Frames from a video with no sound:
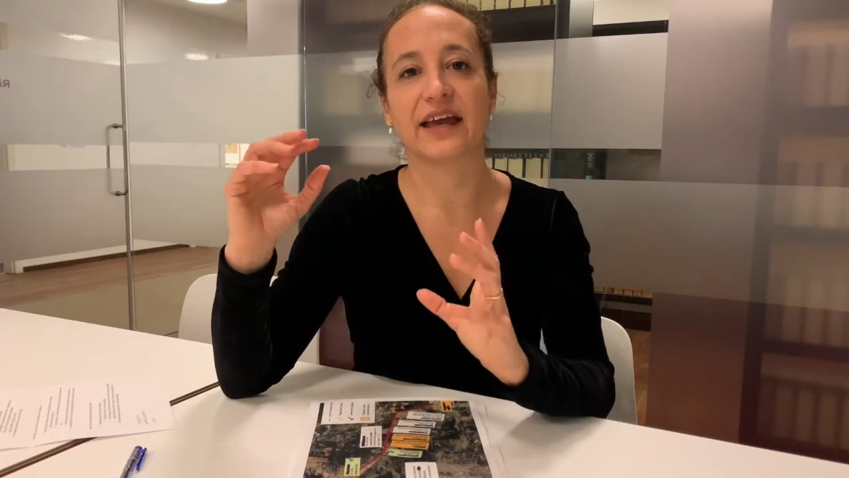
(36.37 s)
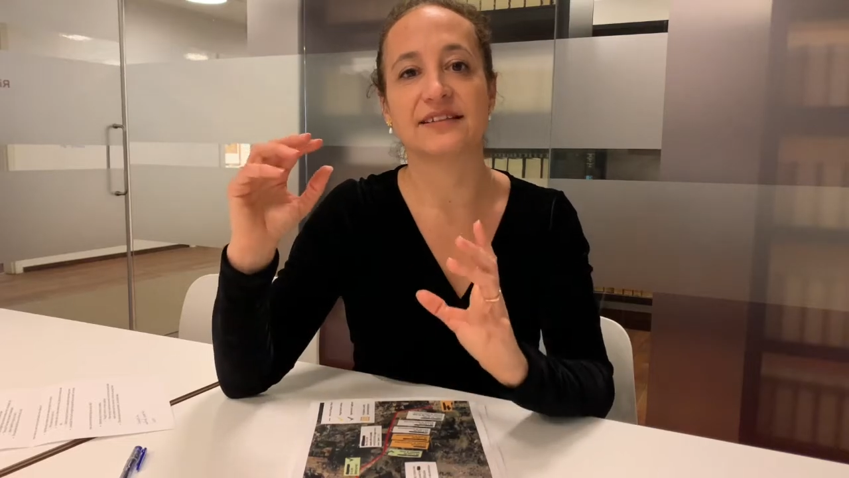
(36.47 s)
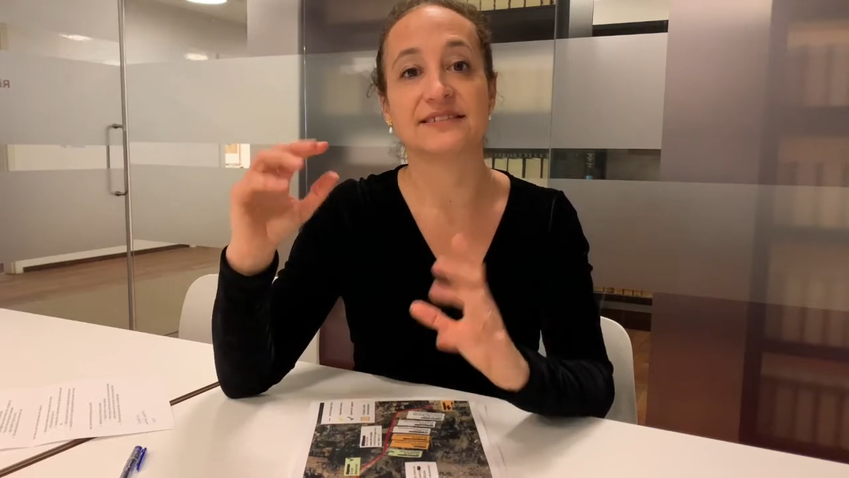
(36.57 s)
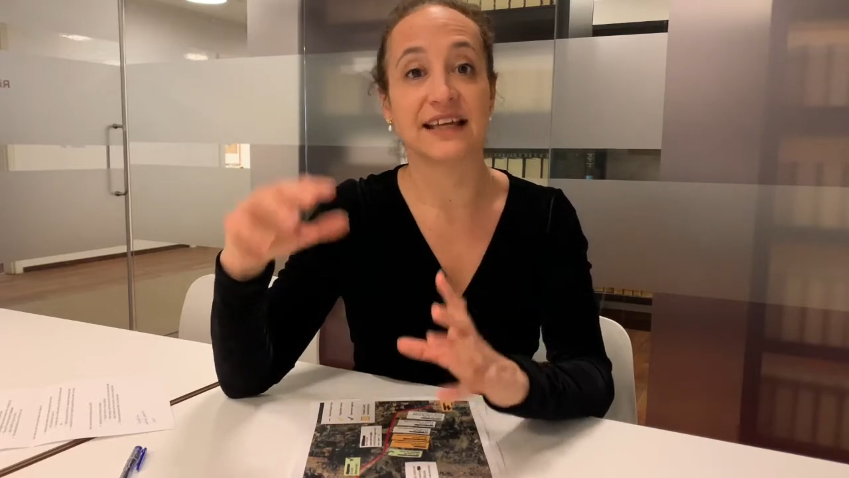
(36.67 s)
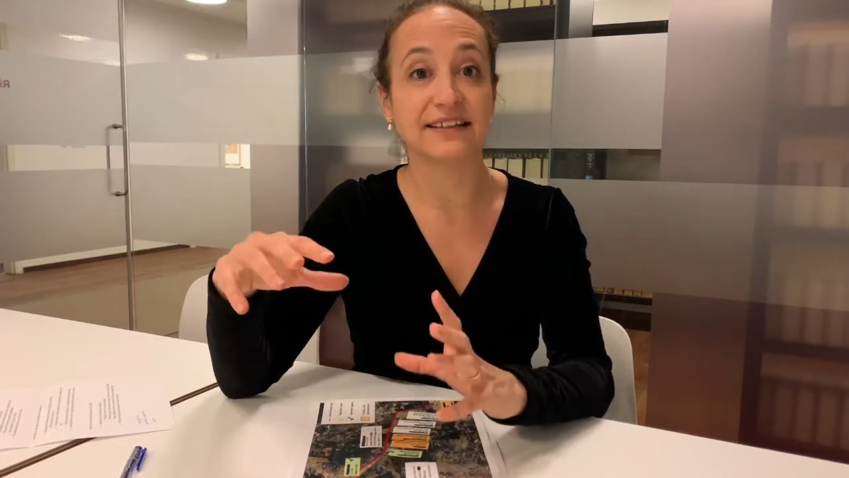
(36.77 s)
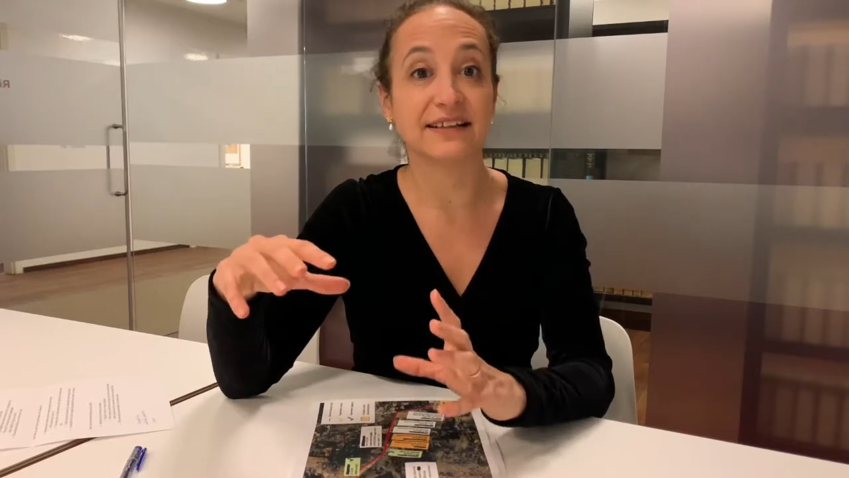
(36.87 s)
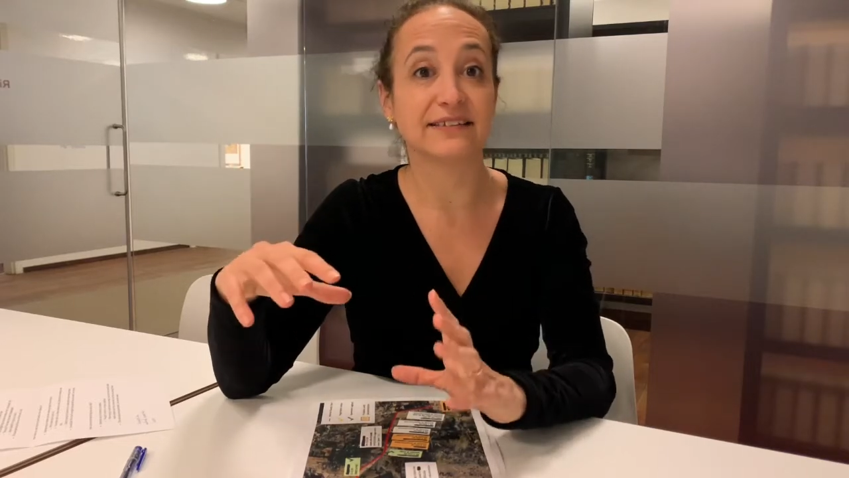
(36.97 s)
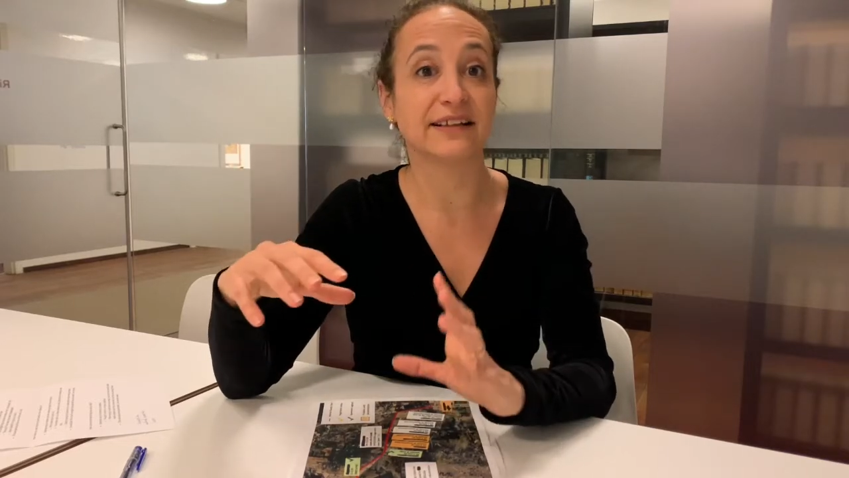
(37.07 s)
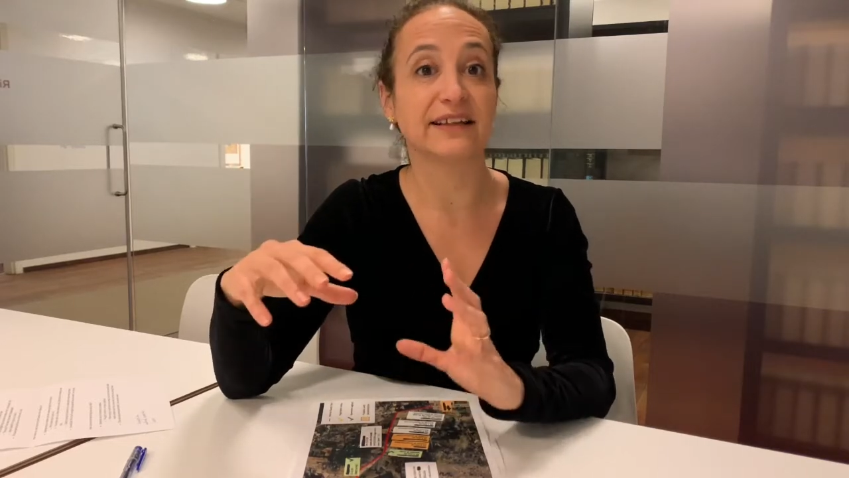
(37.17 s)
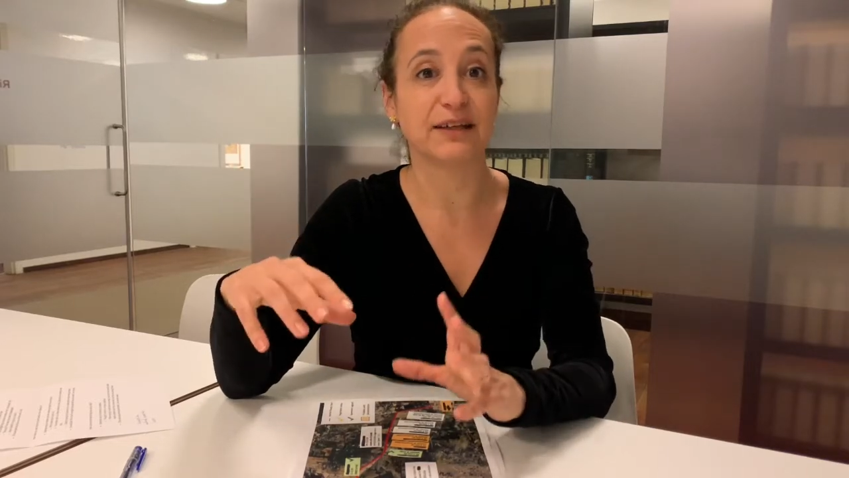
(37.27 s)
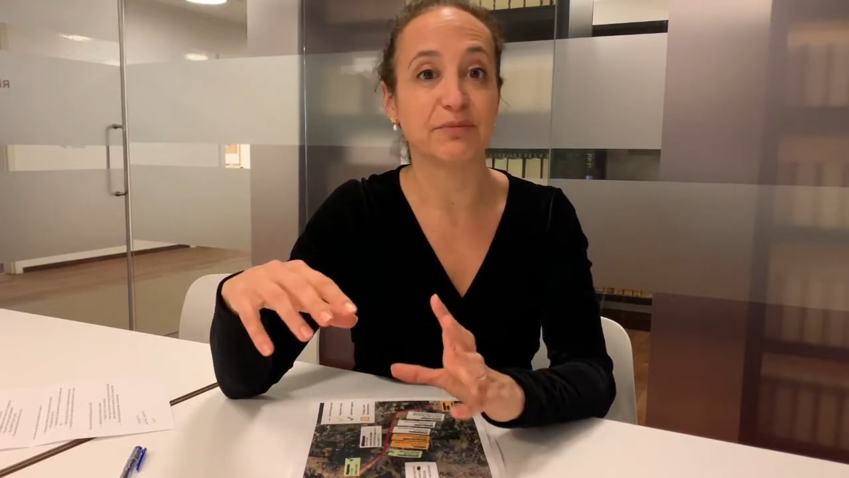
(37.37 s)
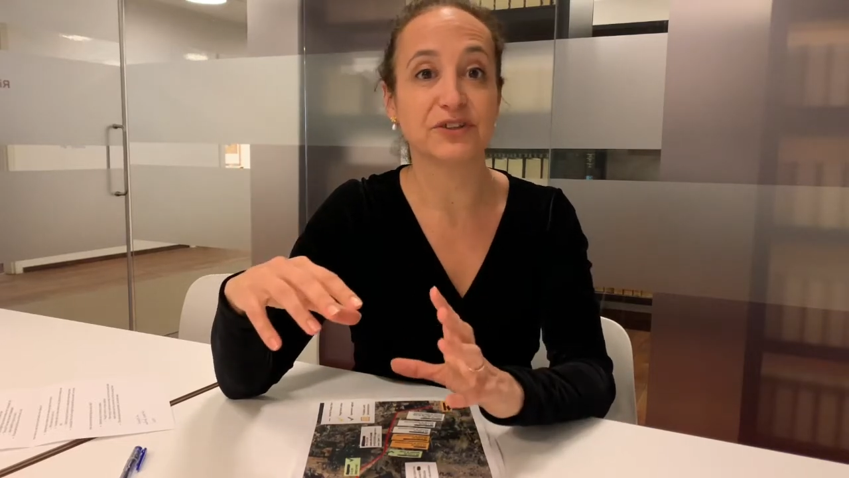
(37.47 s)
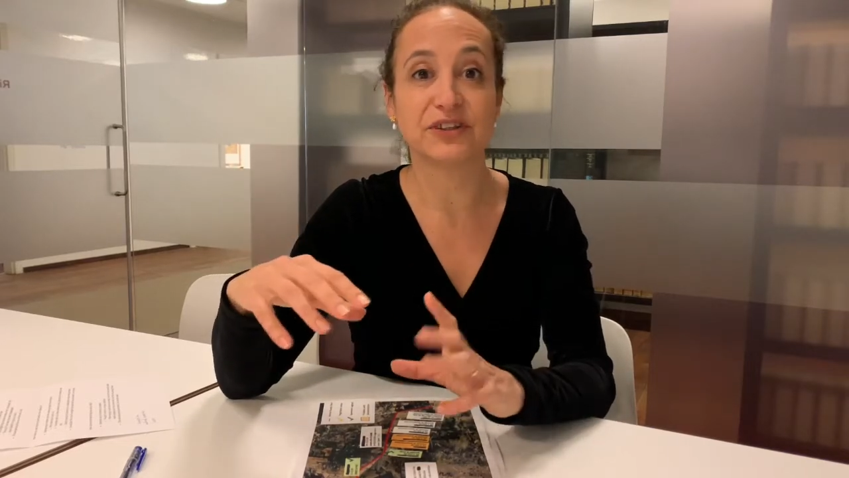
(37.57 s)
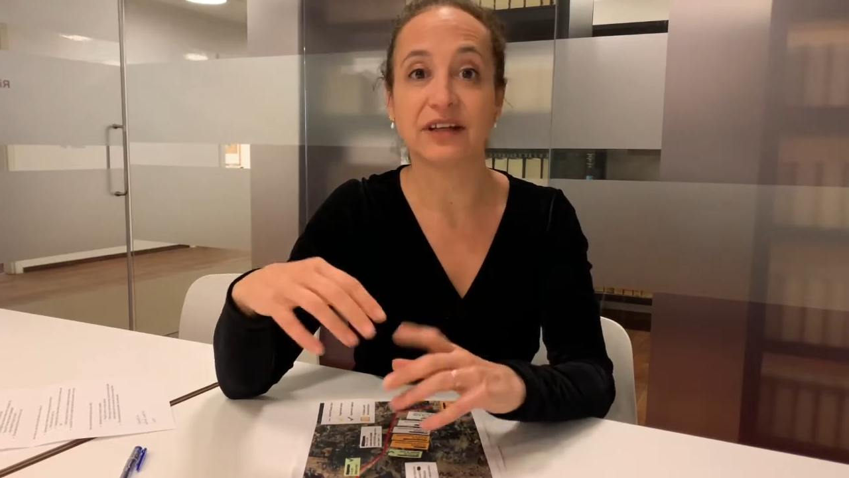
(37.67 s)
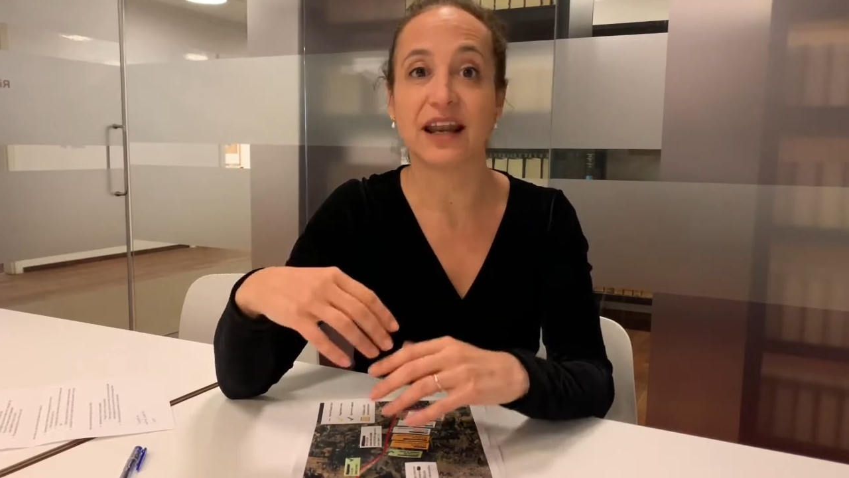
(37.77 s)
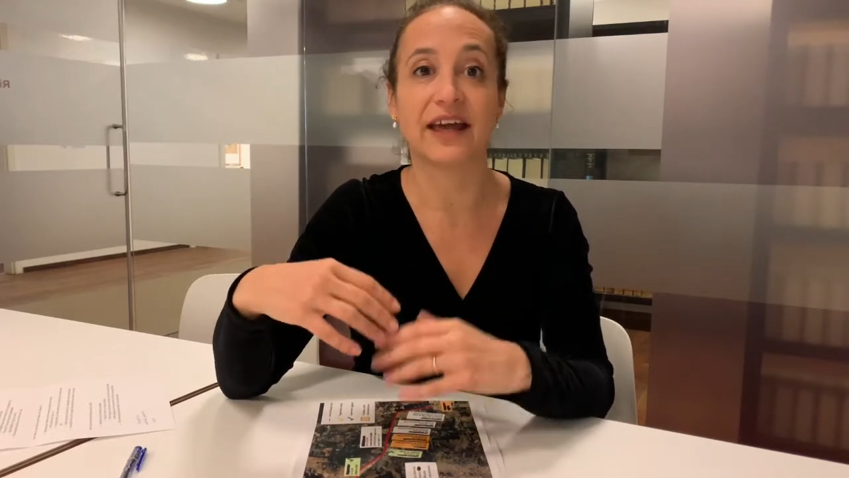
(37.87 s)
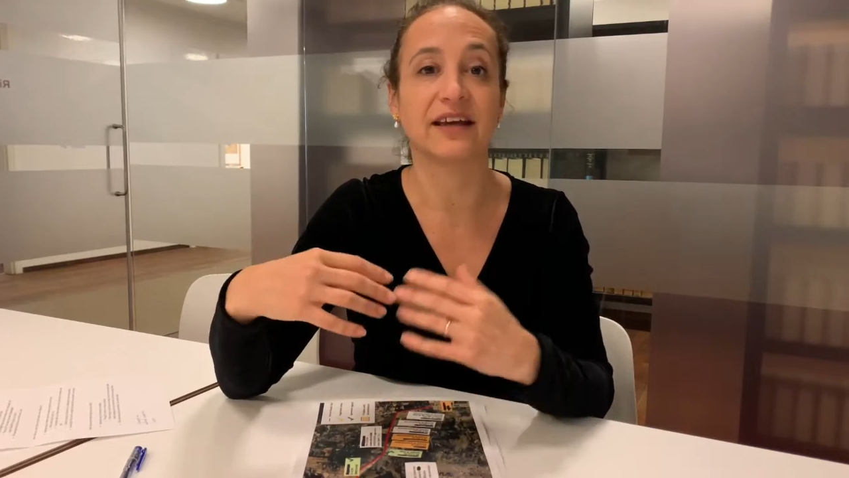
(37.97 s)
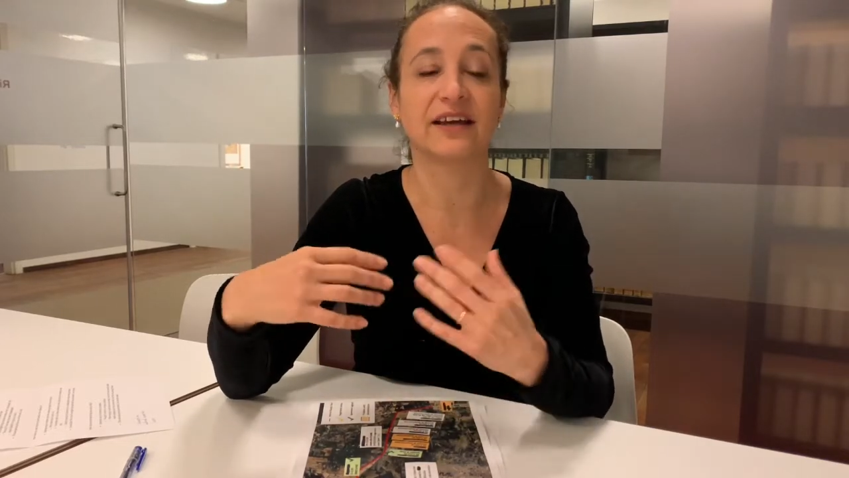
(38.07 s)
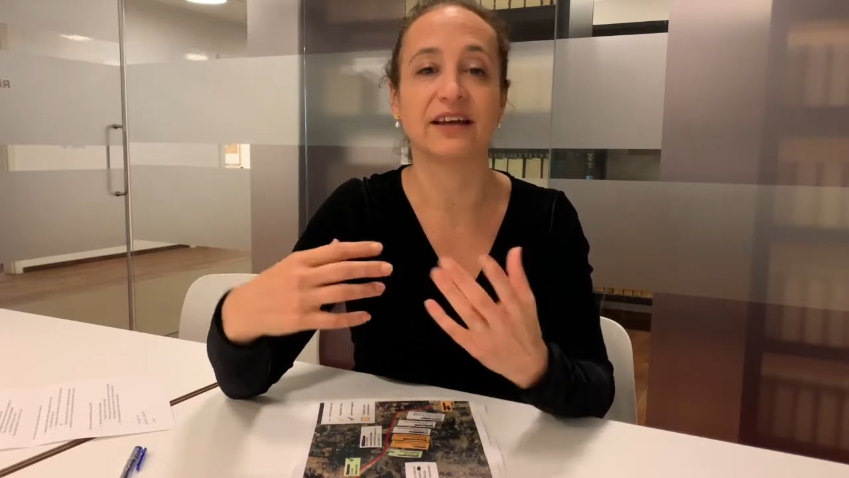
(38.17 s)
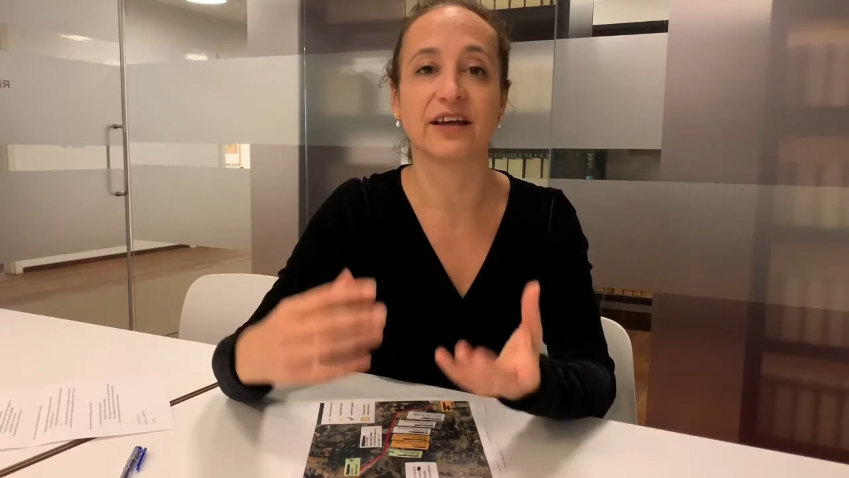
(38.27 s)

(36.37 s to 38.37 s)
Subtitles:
satellite images like